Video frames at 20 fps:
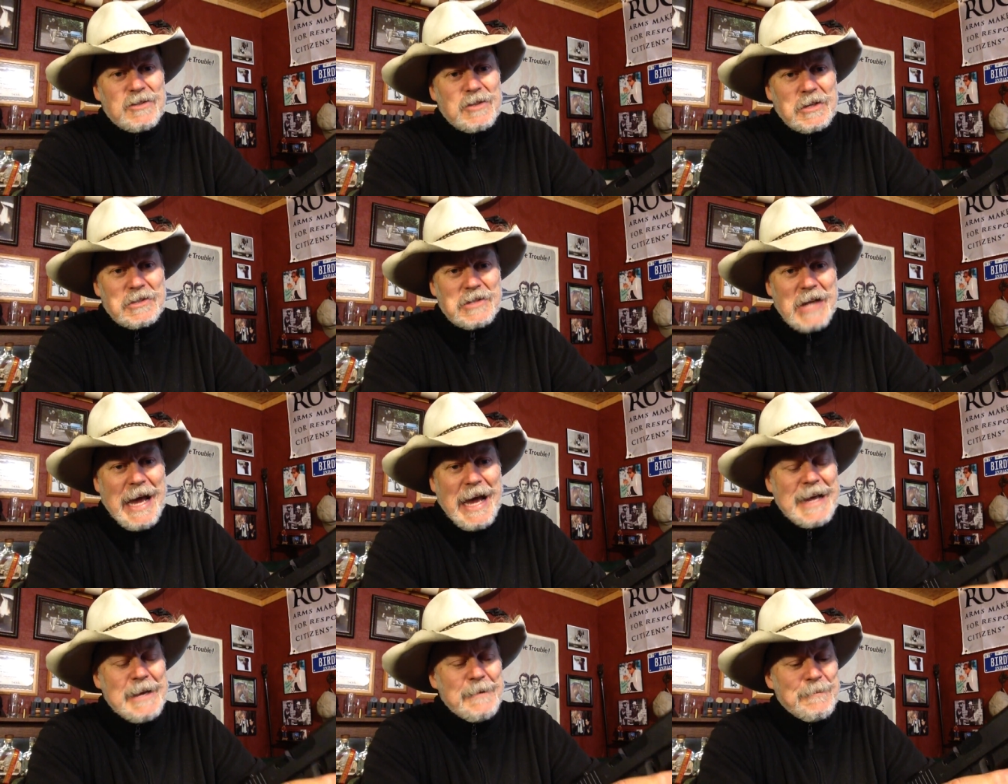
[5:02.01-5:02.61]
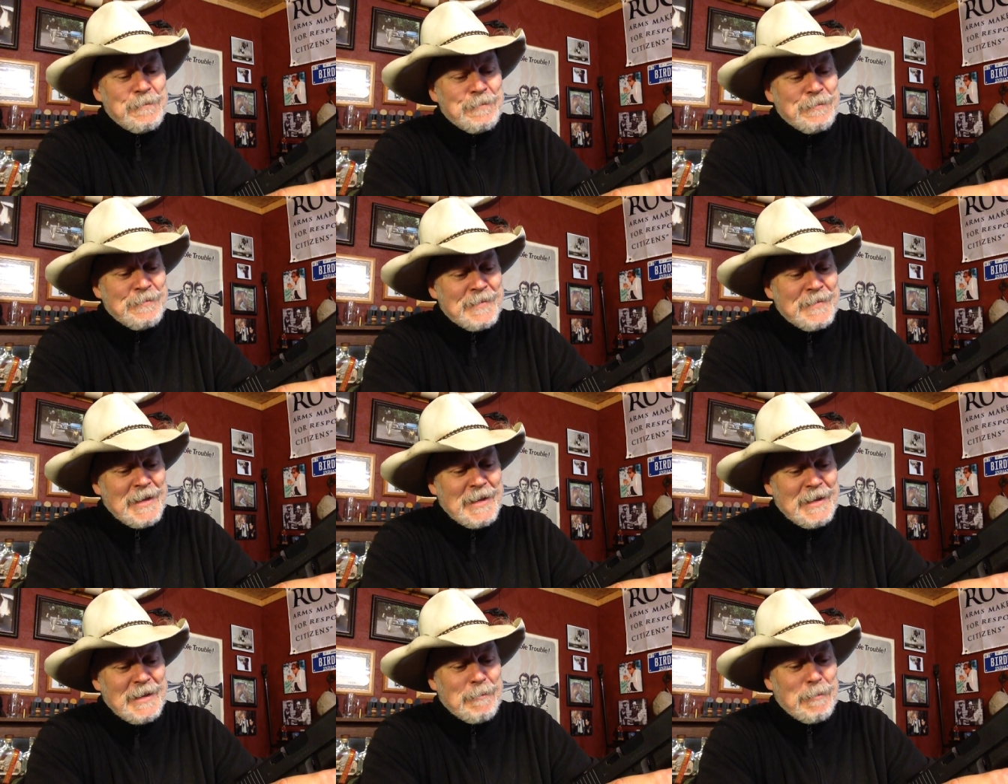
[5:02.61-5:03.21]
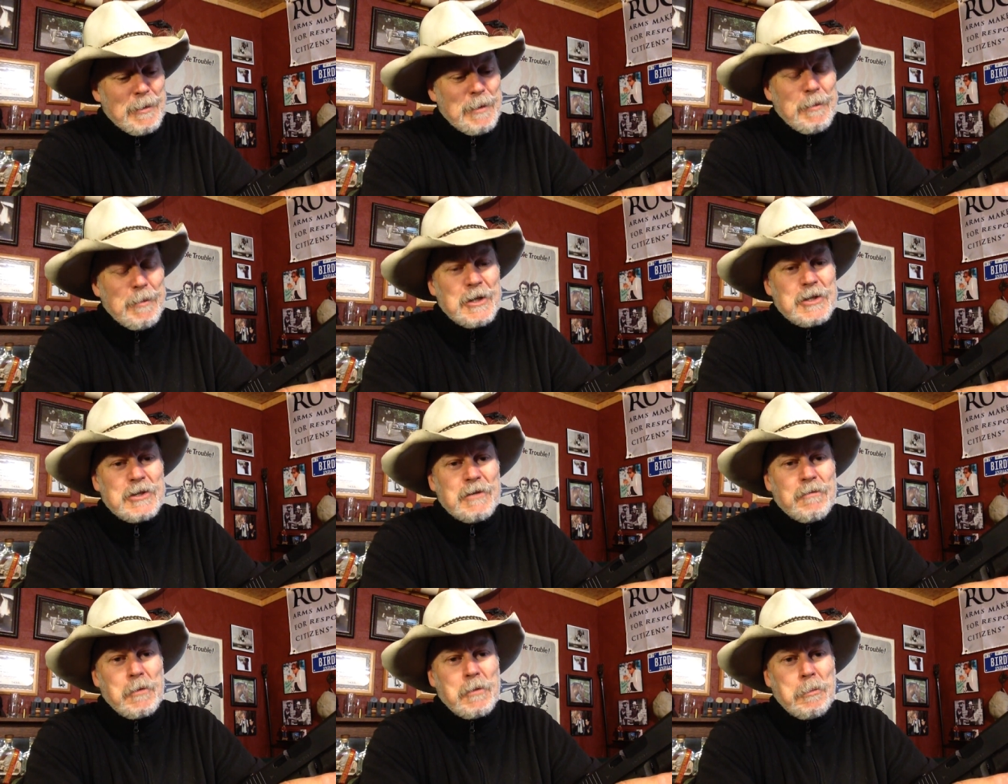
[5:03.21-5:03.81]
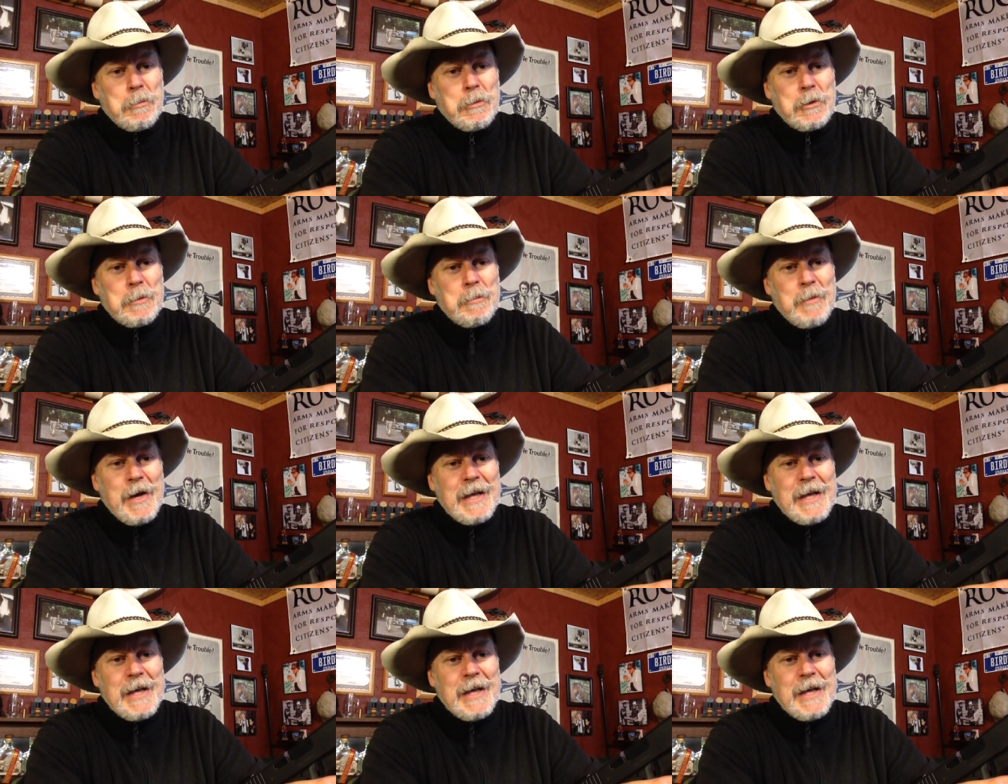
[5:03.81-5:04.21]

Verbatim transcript: Says I. Pretty much, if you put